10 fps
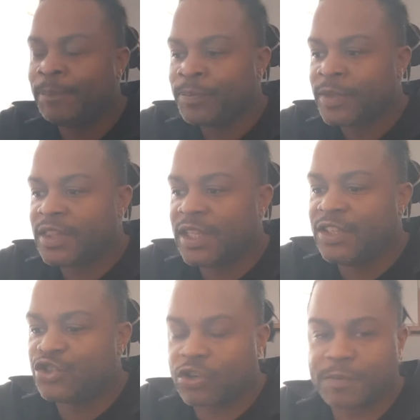
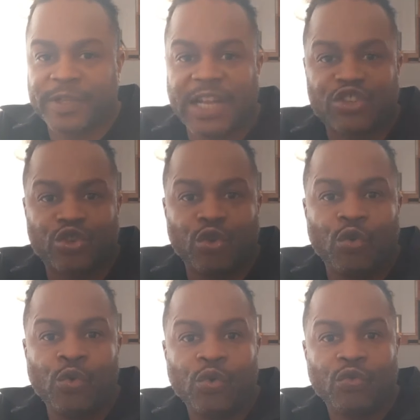
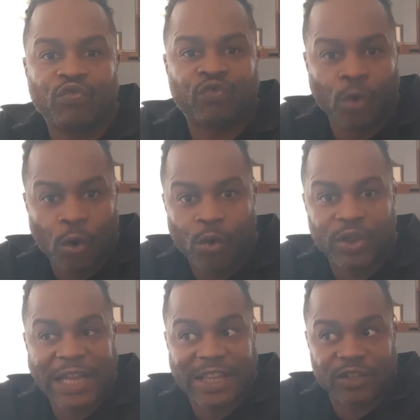jurisprudential rule
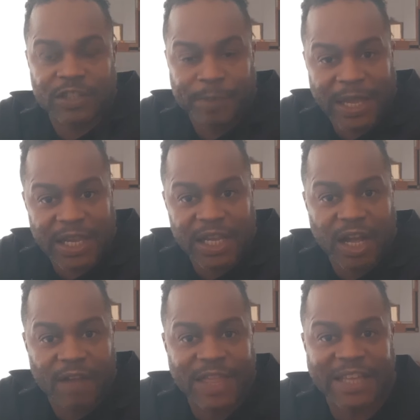that they're speaking
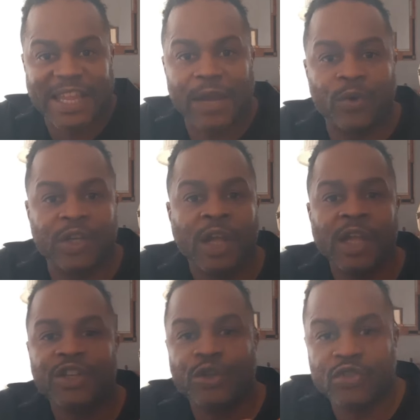of, that they would
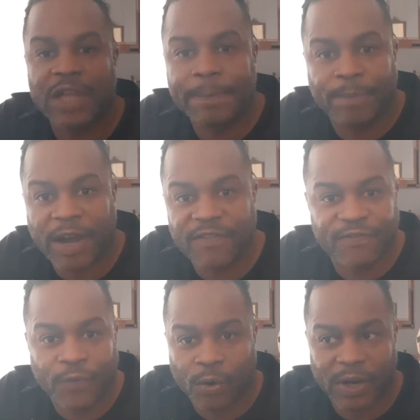use a but
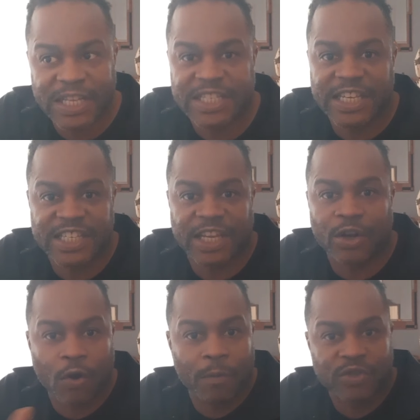for instance in
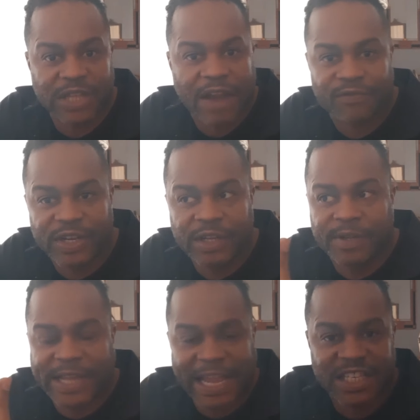almost every
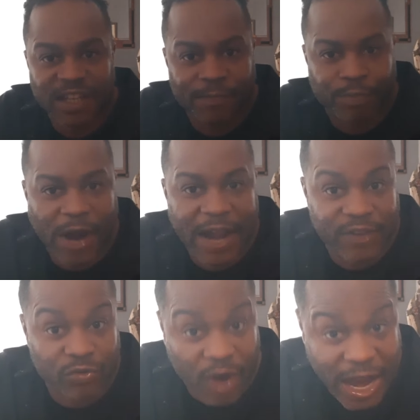case of private
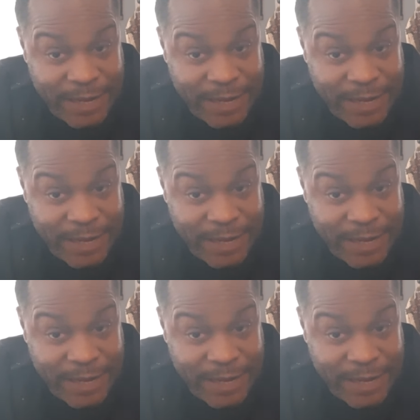right